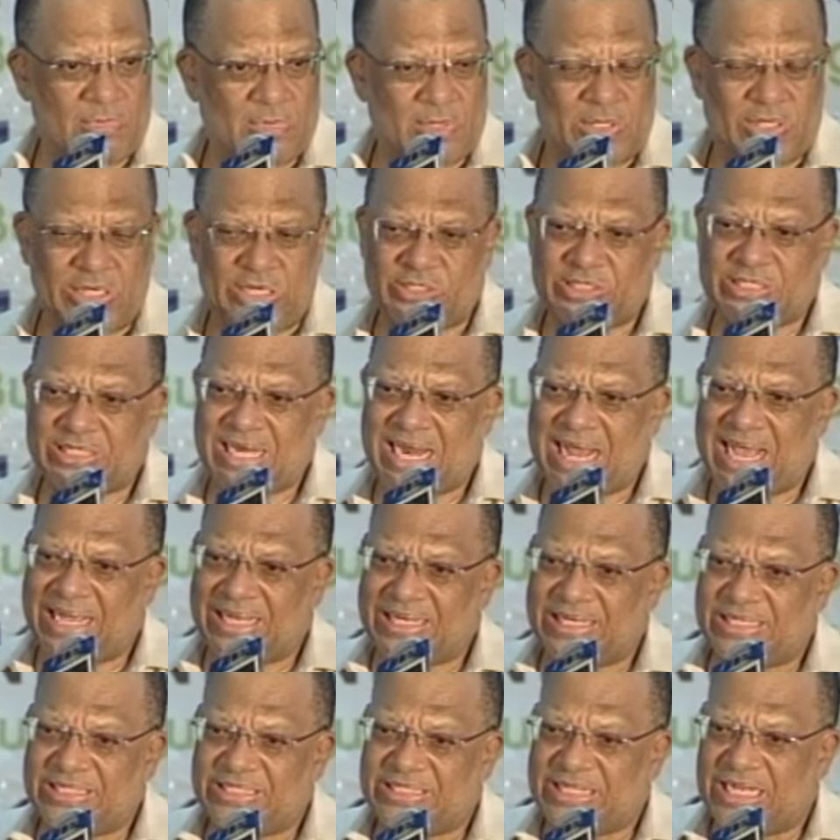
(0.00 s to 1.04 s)
Just
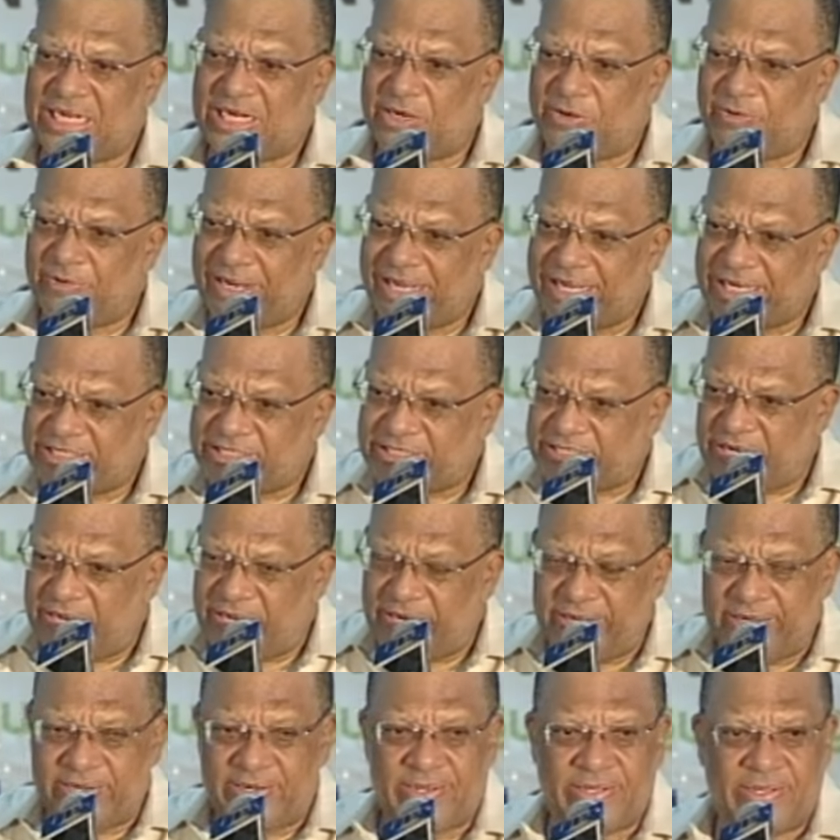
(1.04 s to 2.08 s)
like the
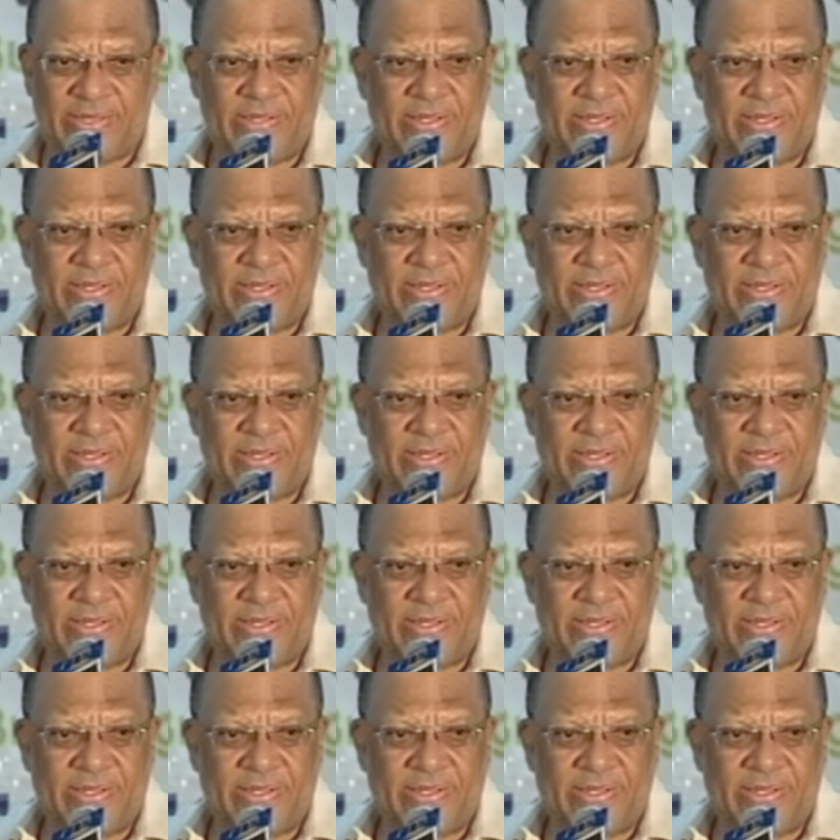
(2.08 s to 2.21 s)
generation